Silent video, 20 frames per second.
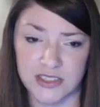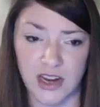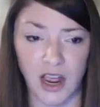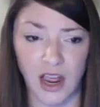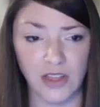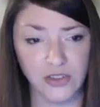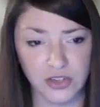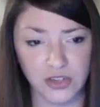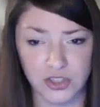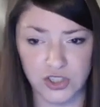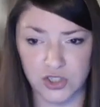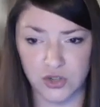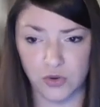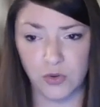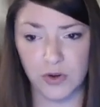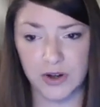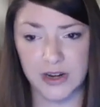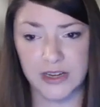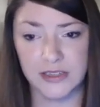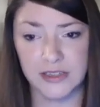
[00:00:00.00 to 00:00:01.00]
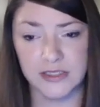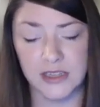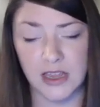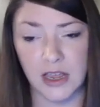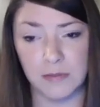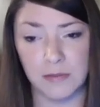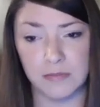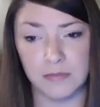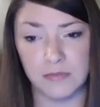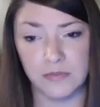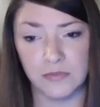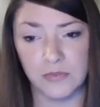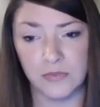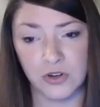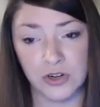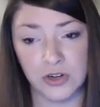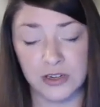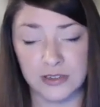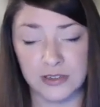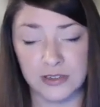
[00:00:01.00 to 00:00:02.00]
to other stories,
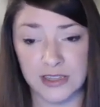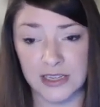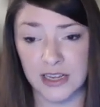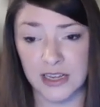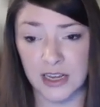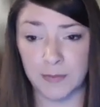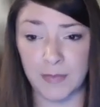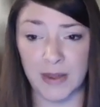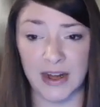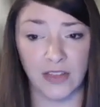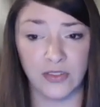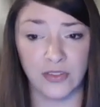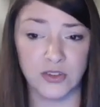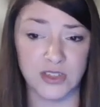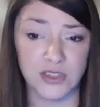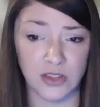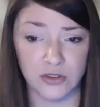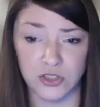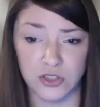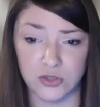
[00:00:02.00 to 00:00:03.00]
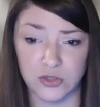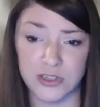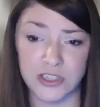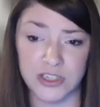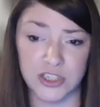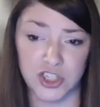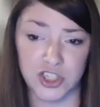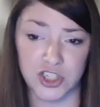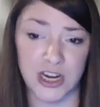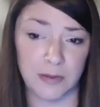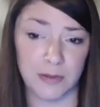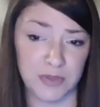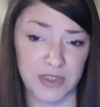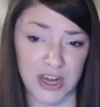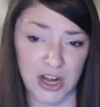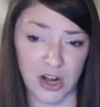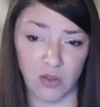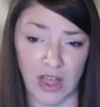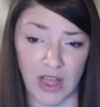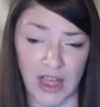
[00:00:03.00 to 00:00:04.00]
or thinking about how those other stories shape
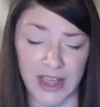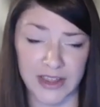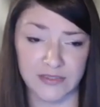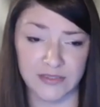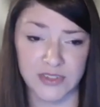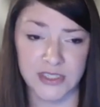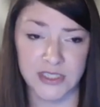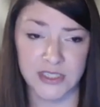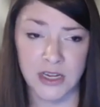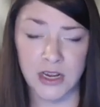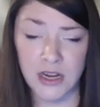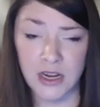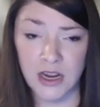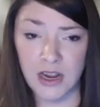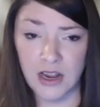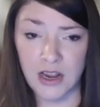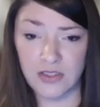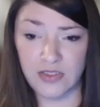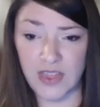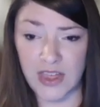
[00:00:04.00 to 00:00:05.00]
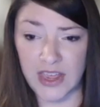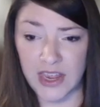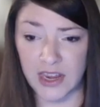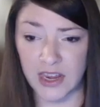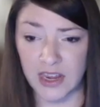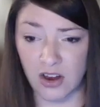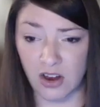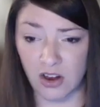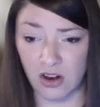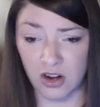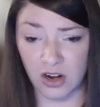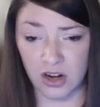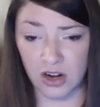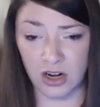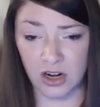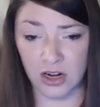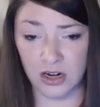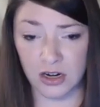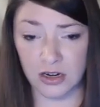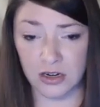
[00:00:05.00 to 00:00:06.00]
their lives. They
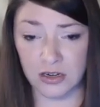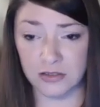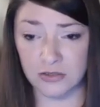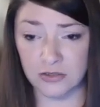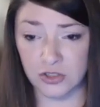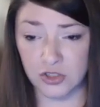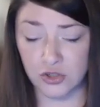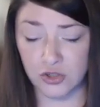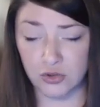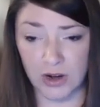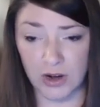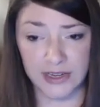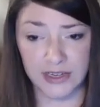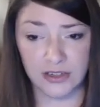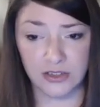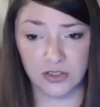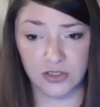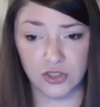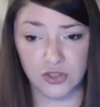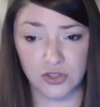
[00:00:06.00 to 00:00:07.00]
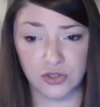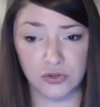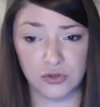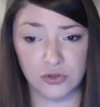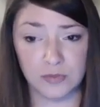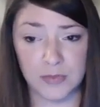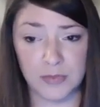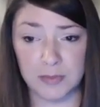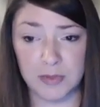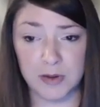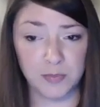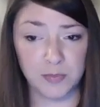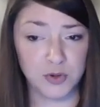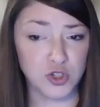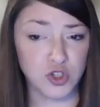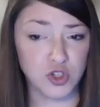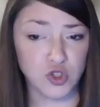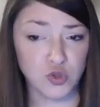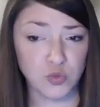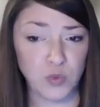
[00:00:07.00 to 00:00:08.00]
are trying to maybe
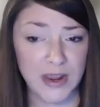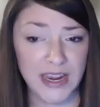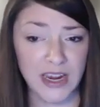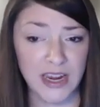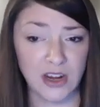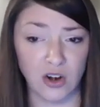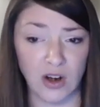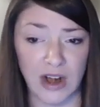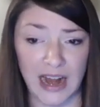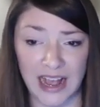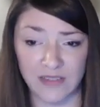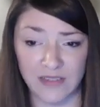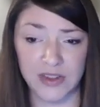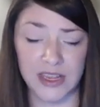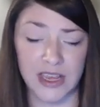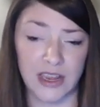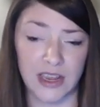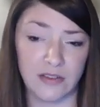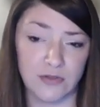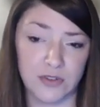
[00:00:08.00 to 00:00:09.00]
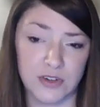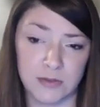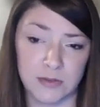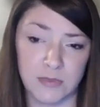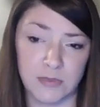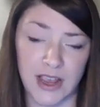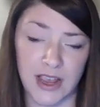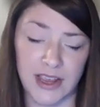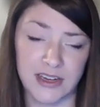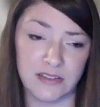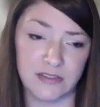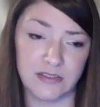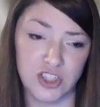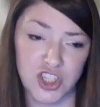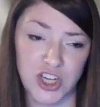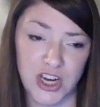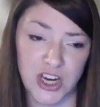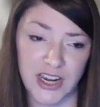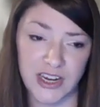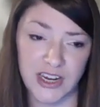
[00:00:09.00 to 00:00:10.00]
persuade or advocate for some kind of
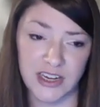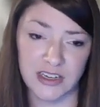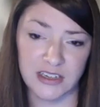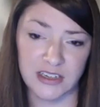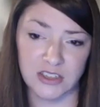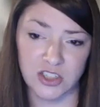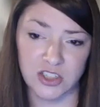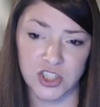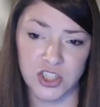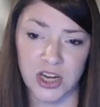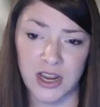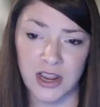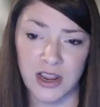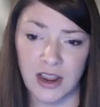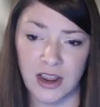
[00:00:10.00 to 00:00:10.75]
change.